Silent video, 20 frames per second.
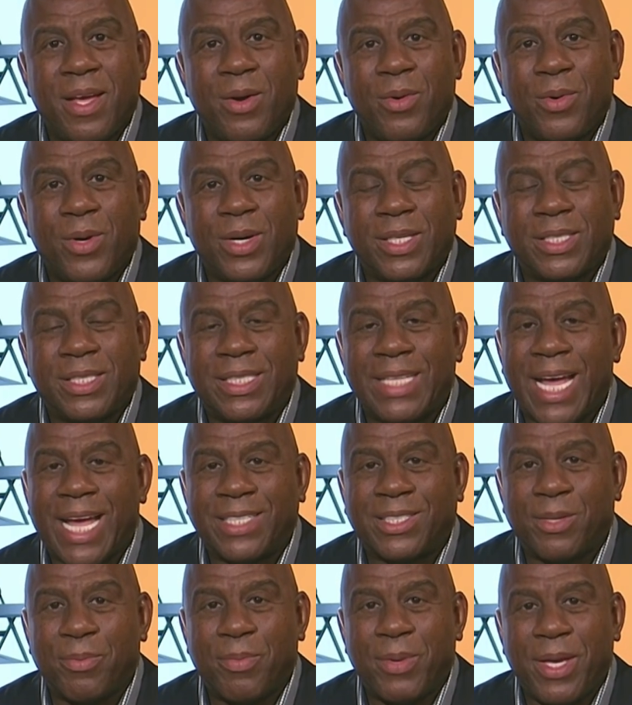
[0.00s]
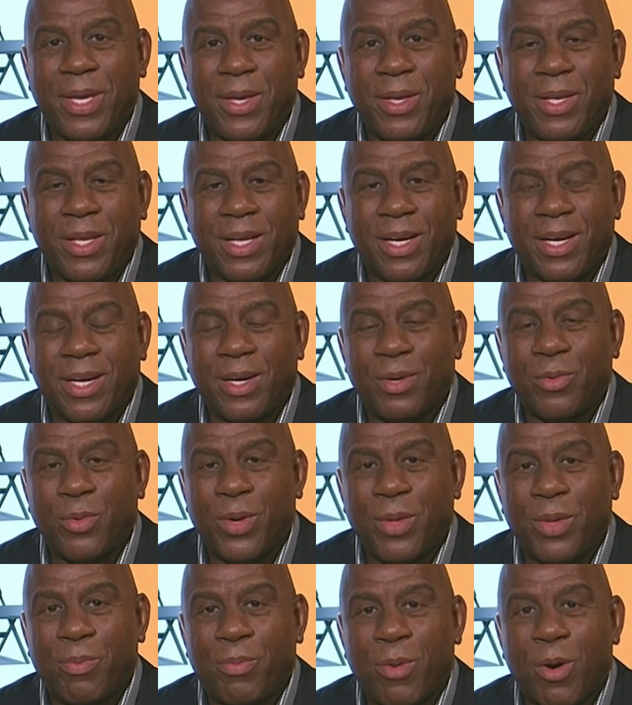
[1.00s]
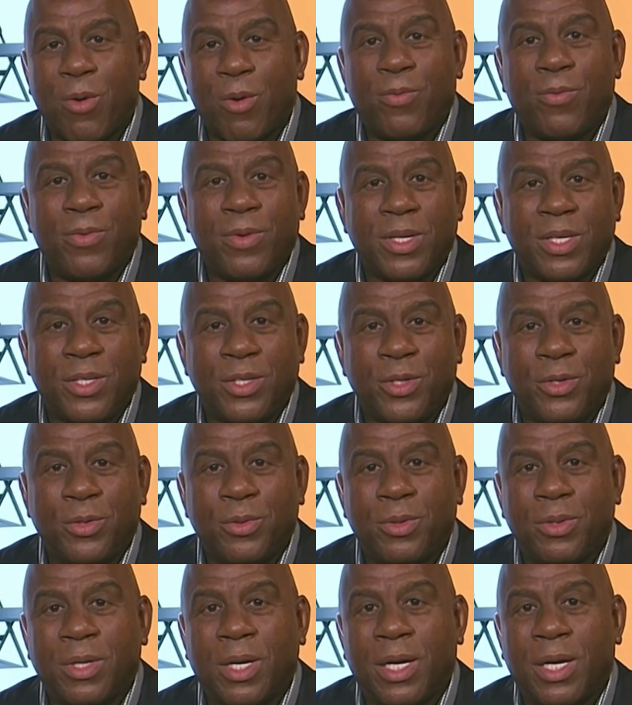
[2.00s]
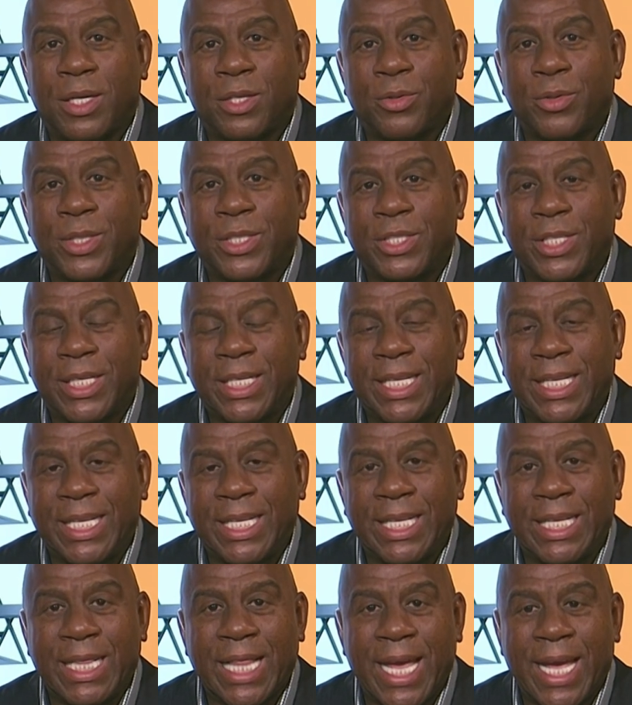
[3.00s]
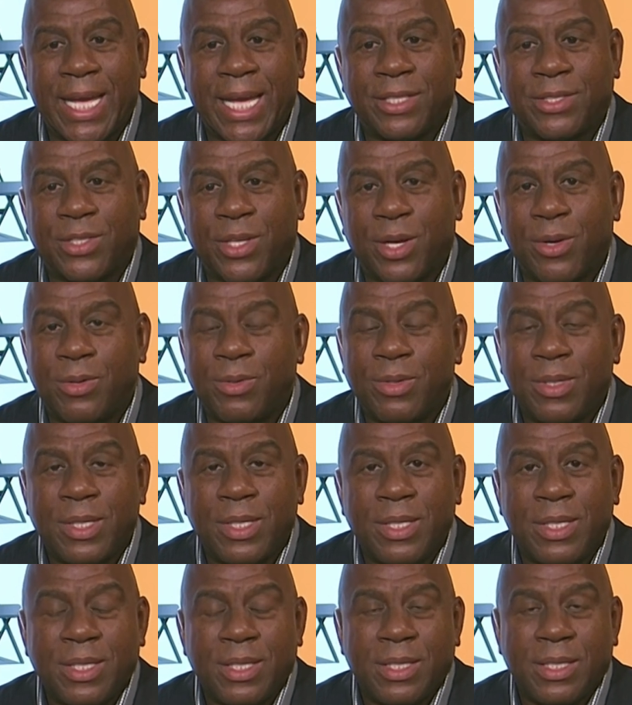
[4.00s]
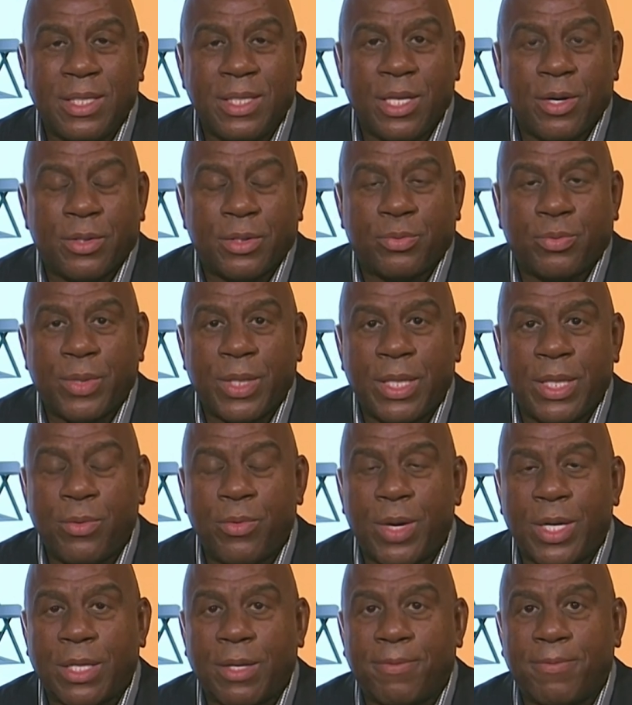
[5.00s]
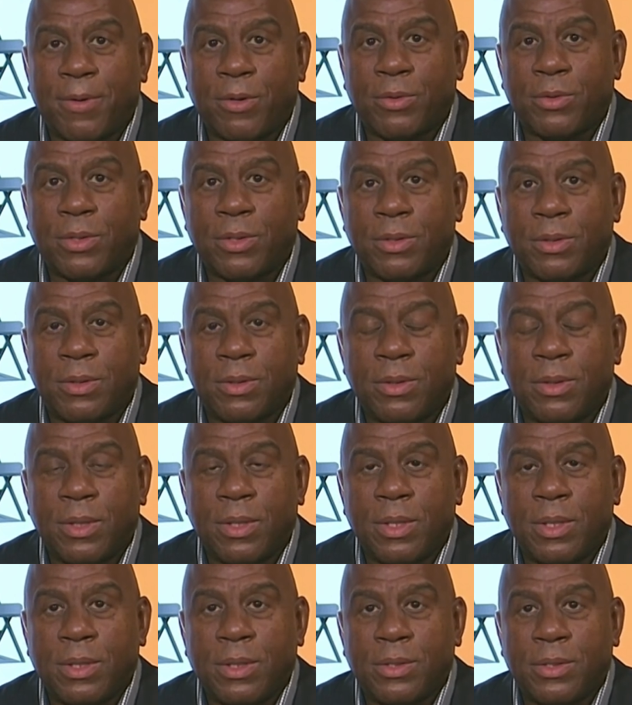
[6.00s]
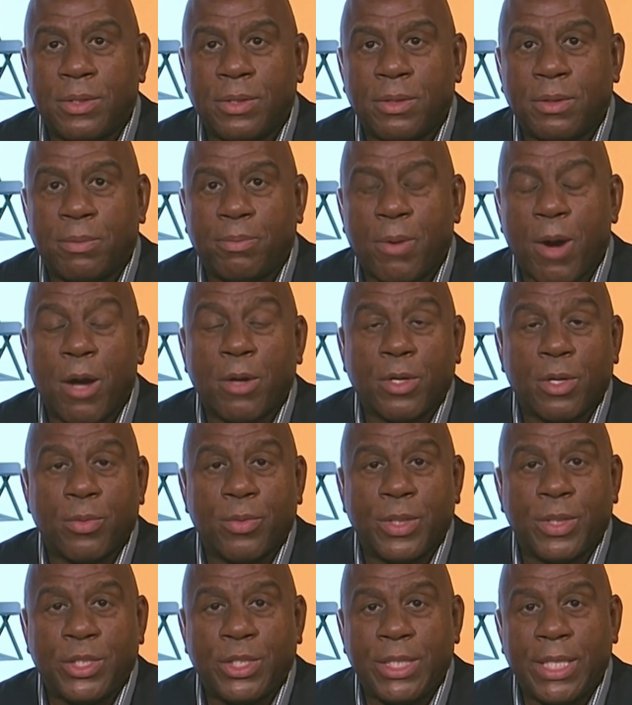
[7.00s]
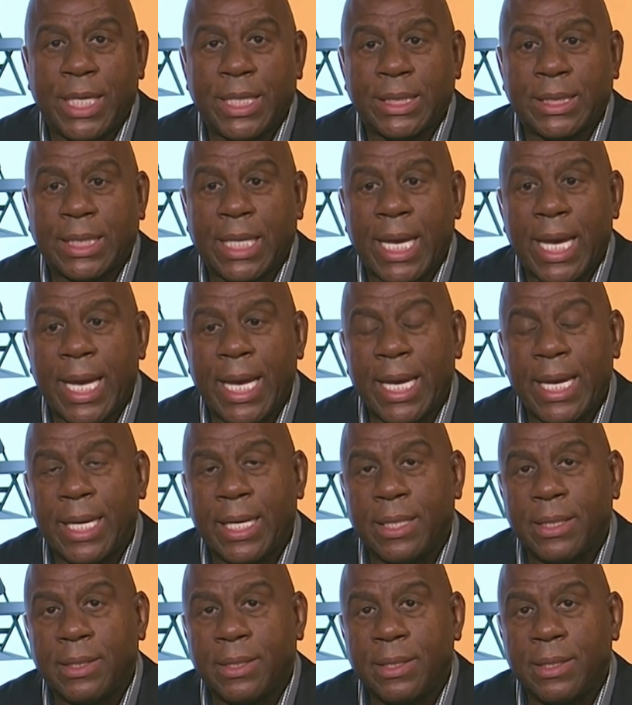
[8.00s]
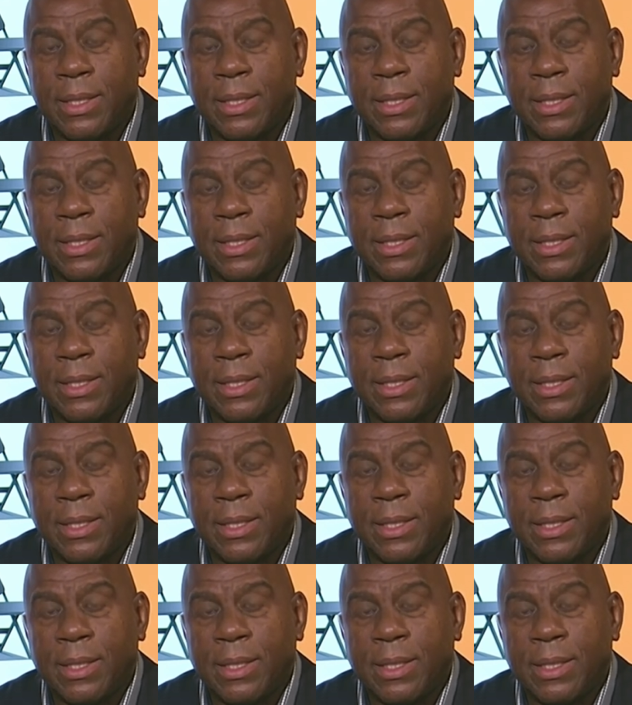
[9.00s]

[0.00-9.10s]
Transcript: Well, it's nice to be uh, with both you, uh, Kristen and Elaine. So, you know, it's really wonderful to to partner with GSK and